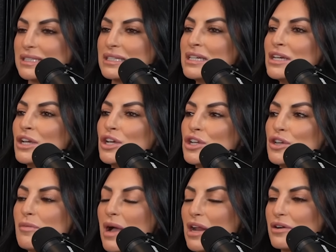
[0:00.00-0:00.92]
And
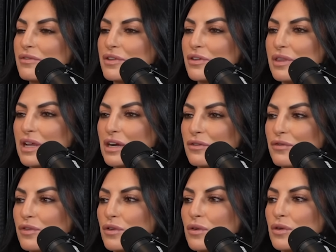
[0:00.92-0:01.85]
no matter if you're there
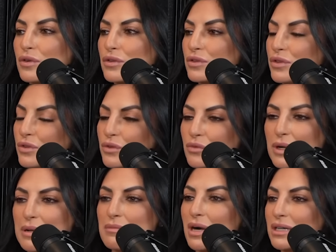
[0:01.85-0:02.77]
for
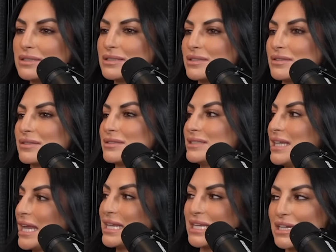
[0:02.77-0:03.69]
3 months or
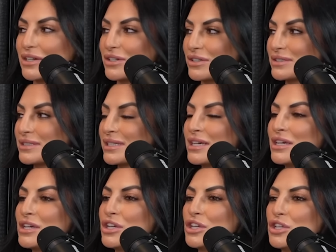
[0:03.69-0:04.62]
10 years,
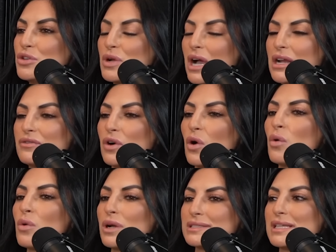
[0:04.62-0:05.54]
you kind of
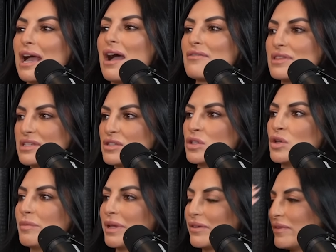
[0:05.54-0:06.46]
always have this looming